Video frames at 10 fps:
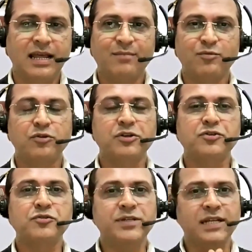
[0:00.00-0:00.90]
and I'm
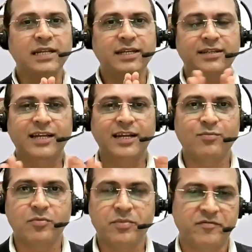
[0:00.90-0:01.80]
going to delete
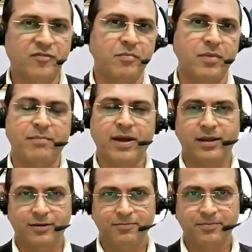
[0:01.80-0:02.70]
that moment from my
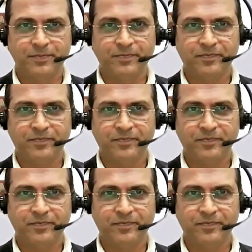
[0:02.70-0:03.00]
mind.